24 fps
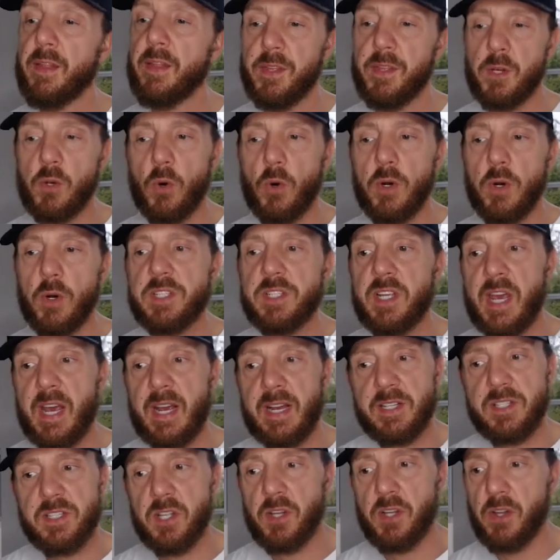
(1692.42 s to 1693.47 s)
Yeah, noise
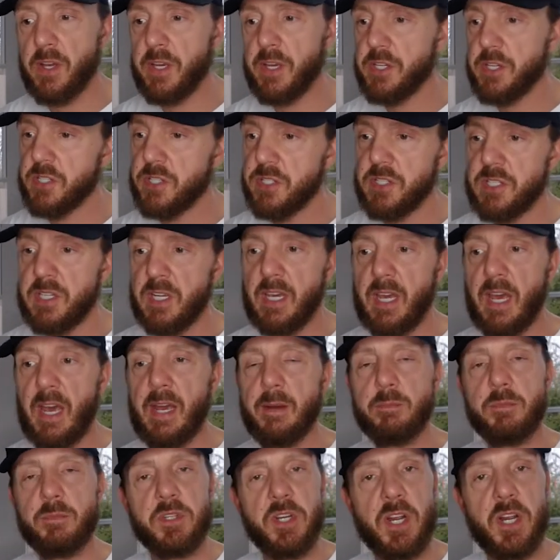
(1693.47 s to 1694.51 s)
cancellation's a
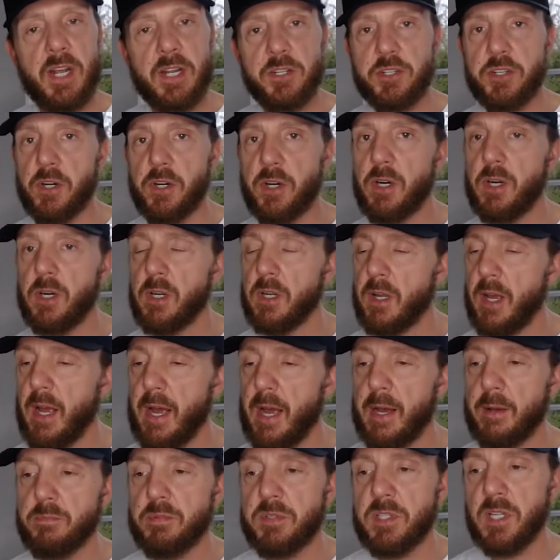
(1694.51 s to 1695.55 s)
game changer.
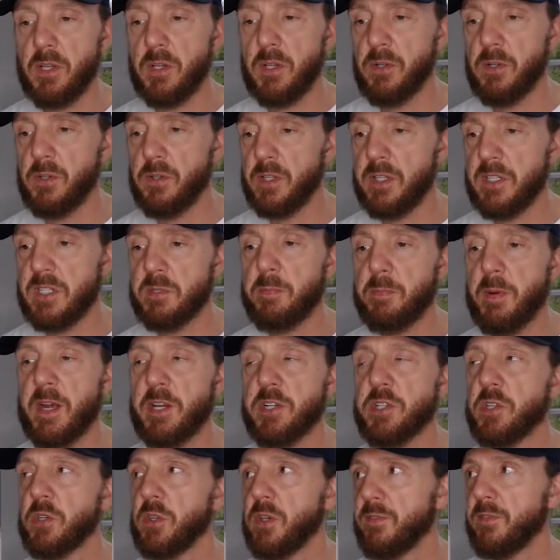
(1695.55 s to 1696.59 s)
Absolutely,
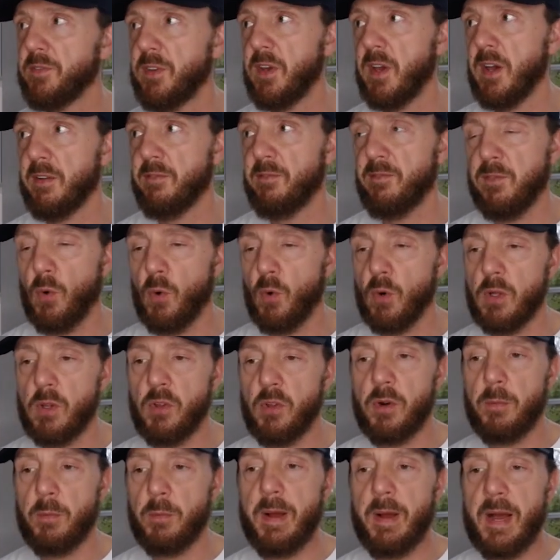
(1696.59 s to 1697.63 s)
especially if you have 4
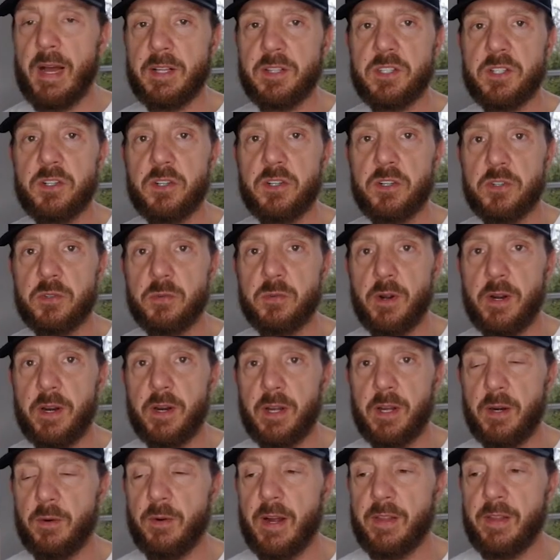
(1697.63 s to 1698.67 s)
little monsters
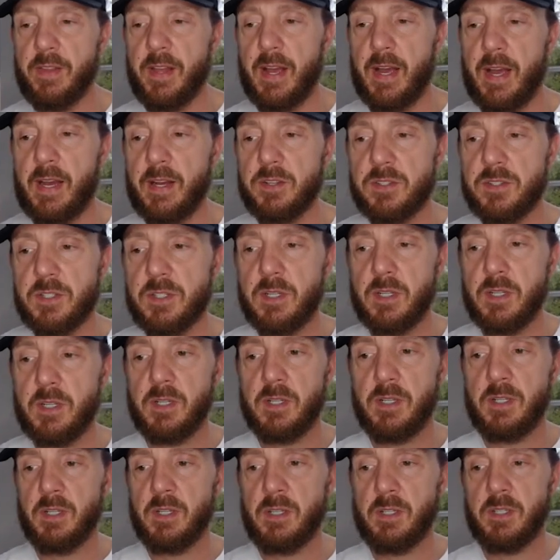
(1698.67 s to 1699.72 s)
running around the house,
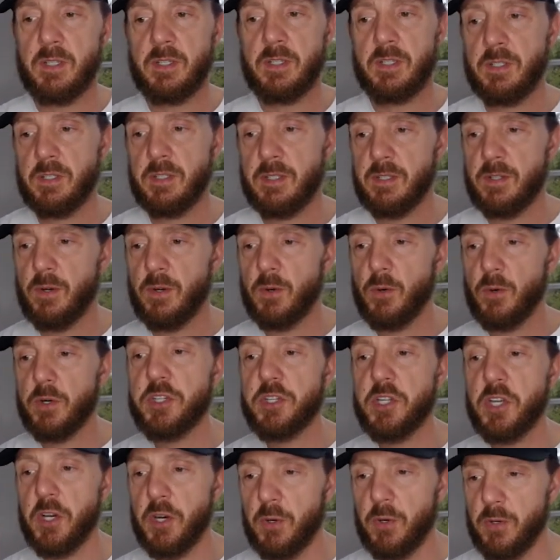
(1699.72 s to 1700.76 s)
or
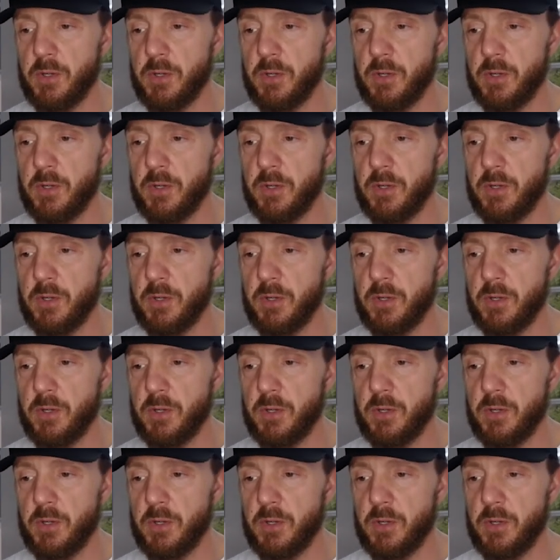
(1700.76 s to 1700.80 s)
2.